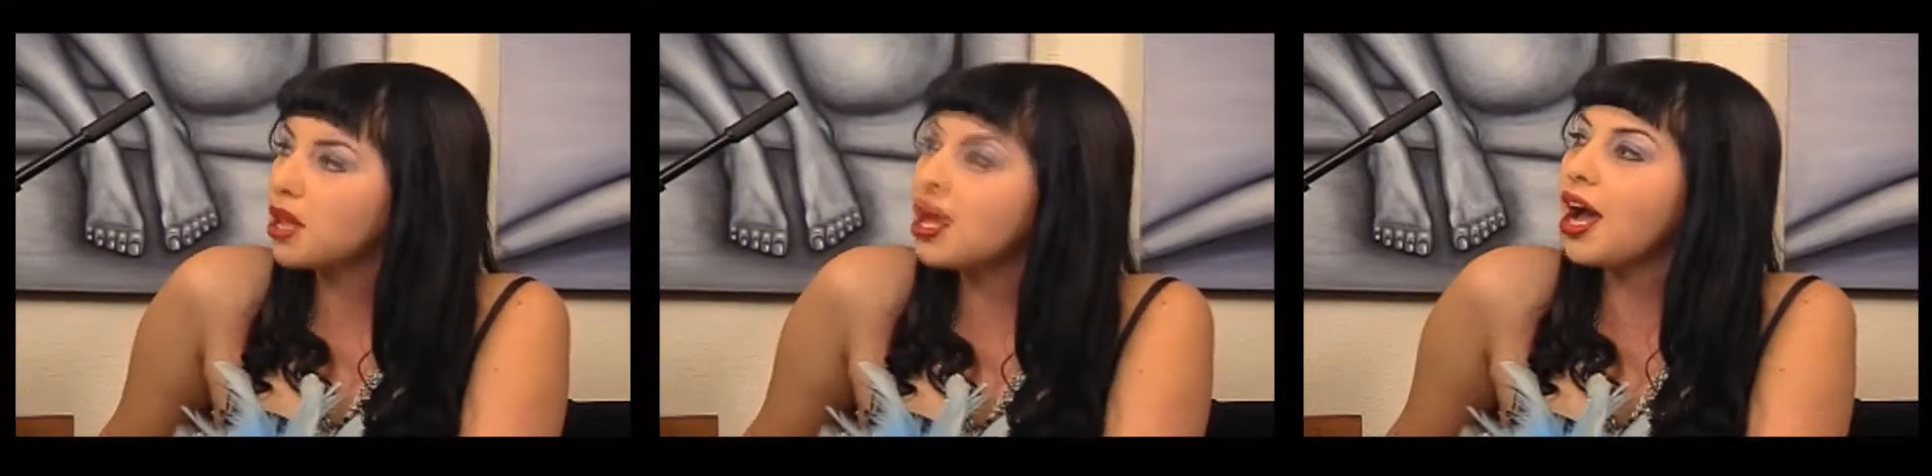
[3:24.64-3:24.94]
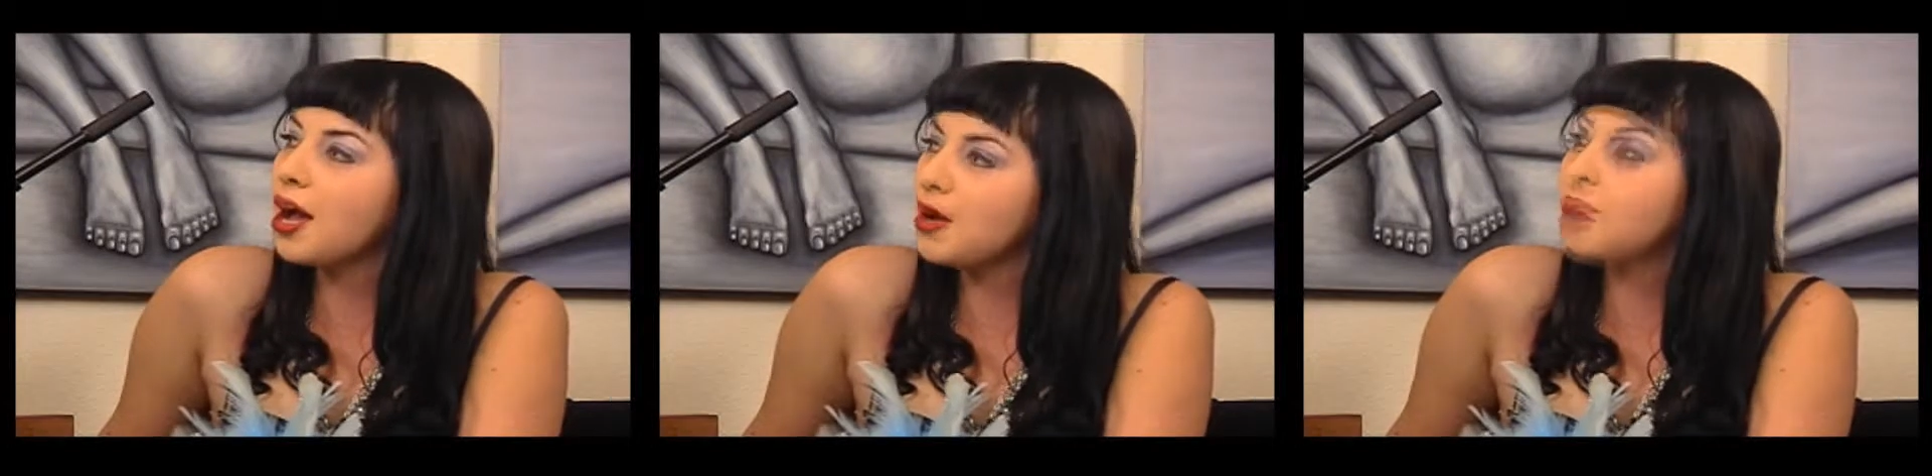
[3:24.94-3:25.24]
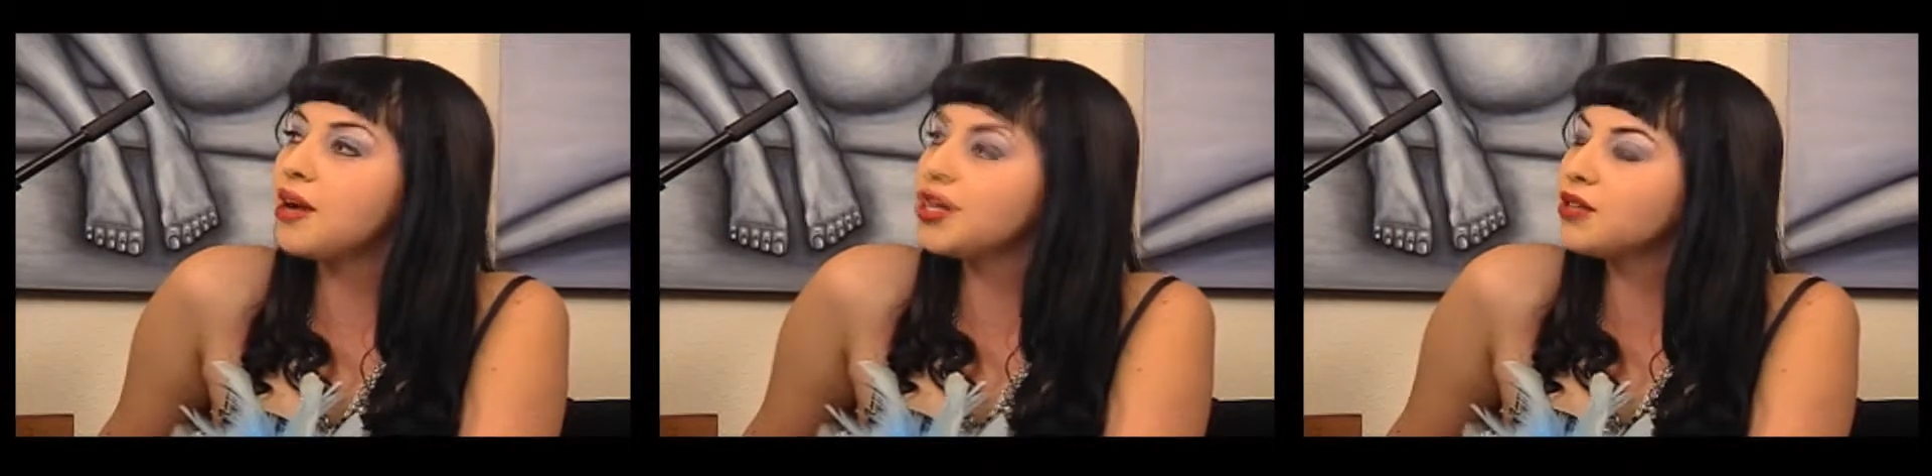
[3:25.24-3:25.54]
Yeah,
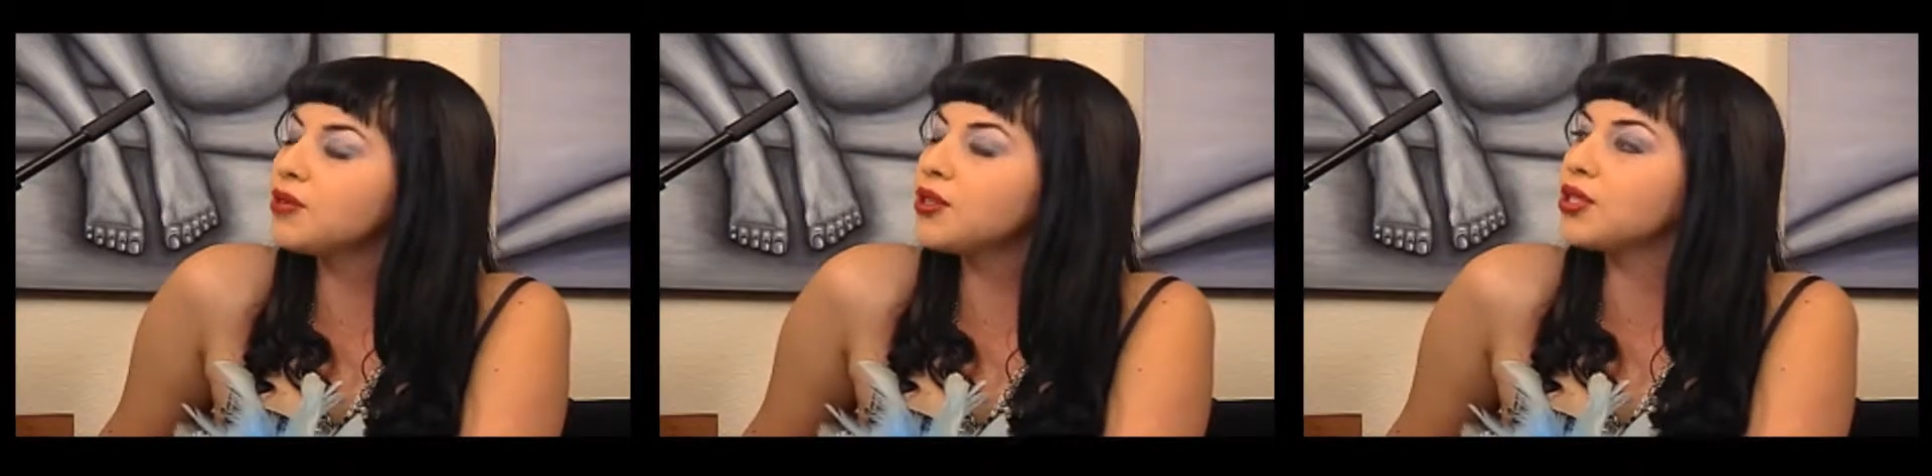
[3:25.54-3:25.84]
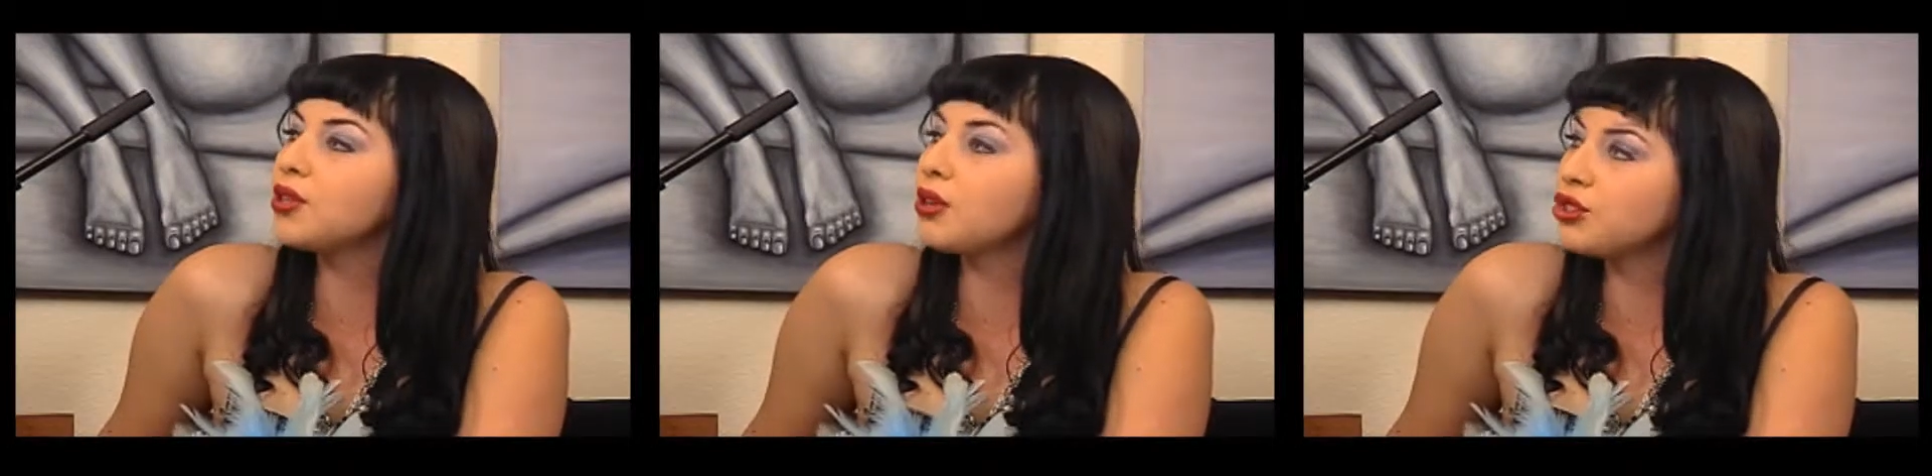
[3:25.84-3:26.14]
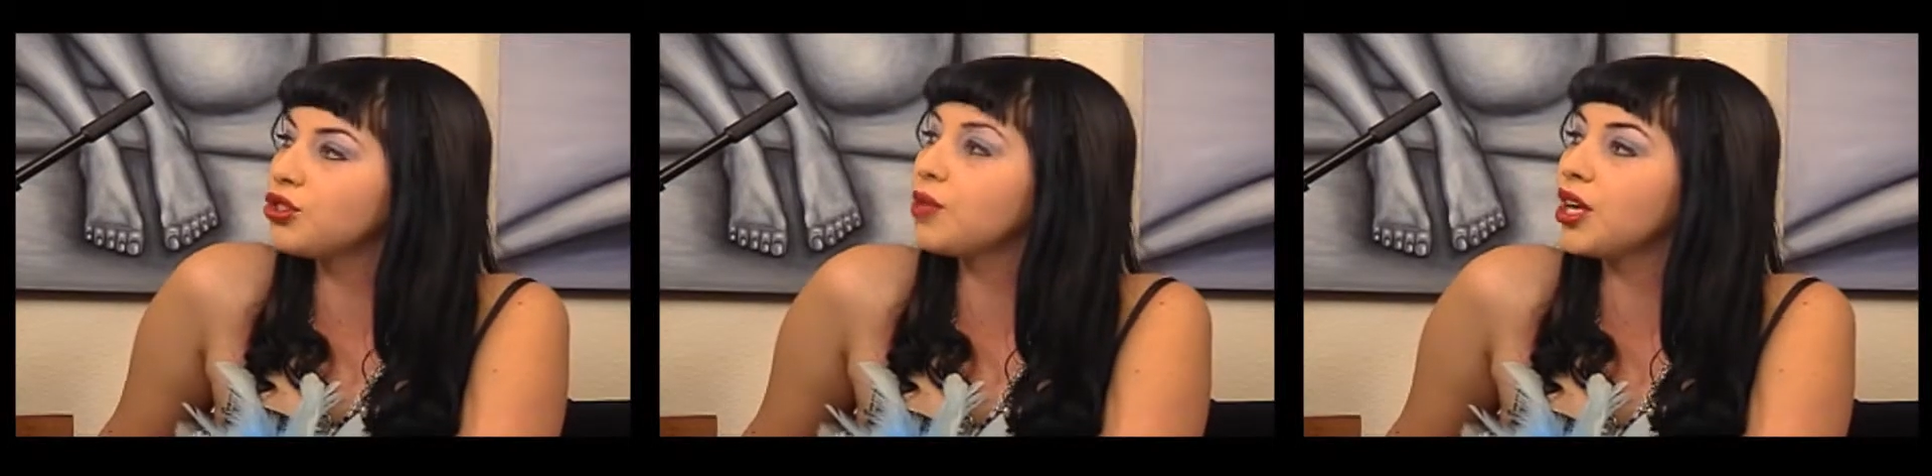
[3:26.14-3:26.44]
my mother was ultra
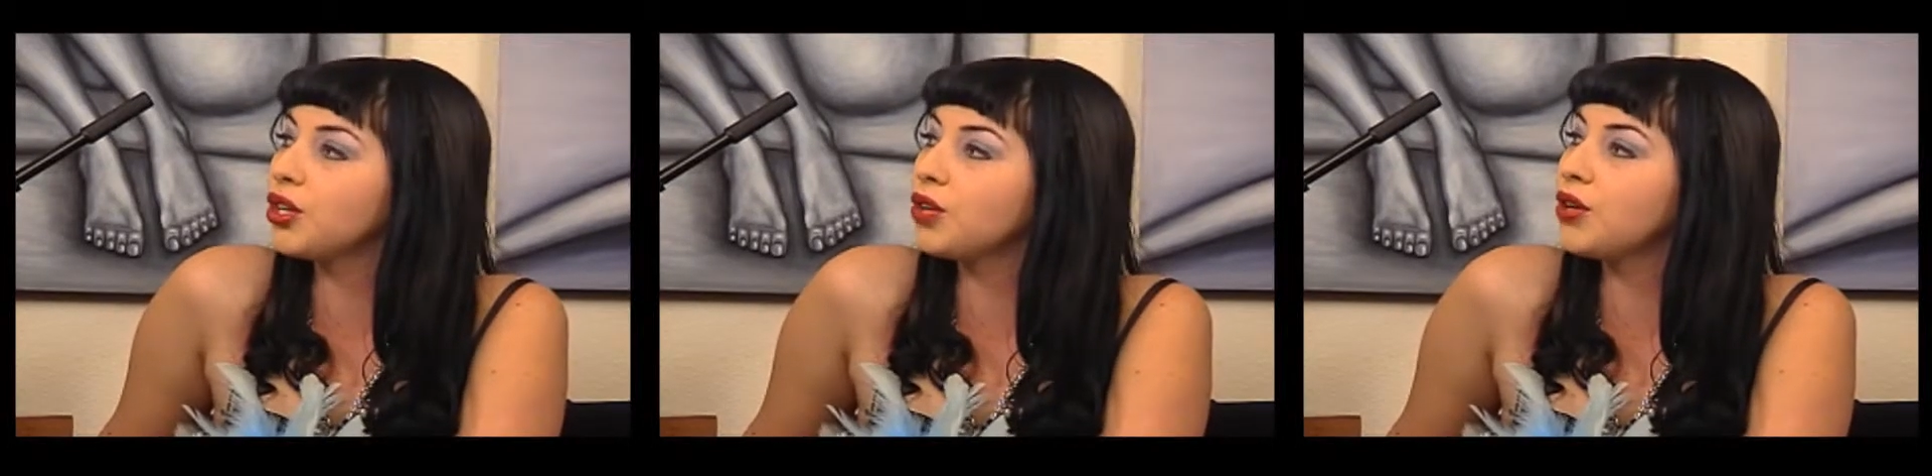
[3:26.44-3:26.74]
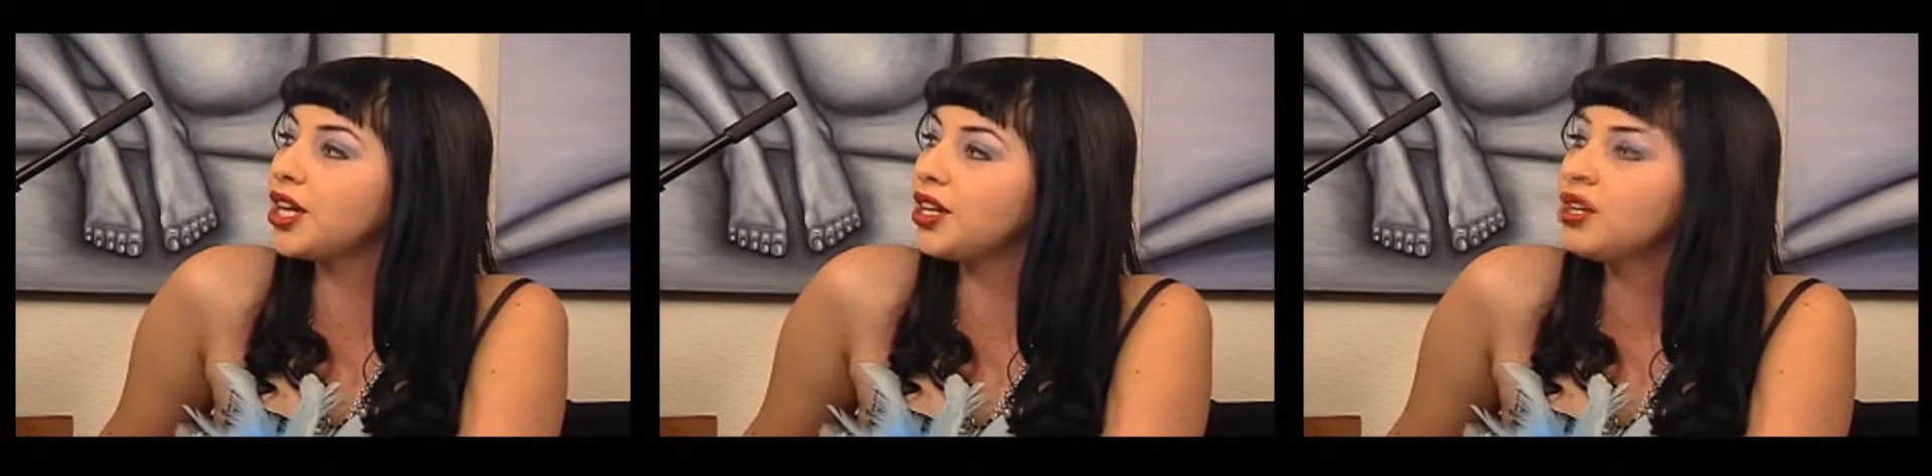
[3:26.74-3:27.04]
paranoid.